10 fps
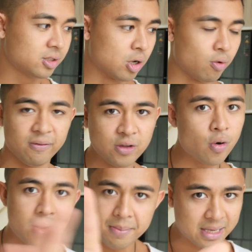So if you
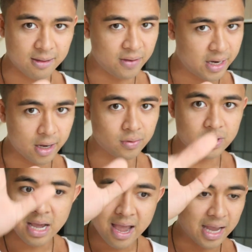don't want to make the
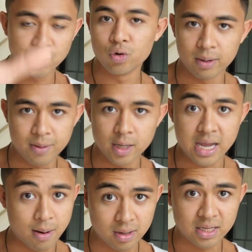videos and you don't want to be on
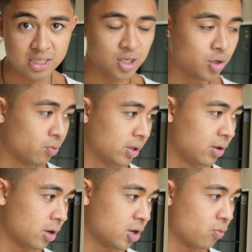camera, this is a good, really
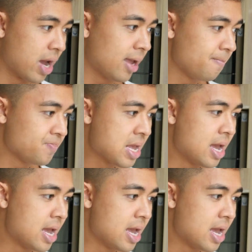good way.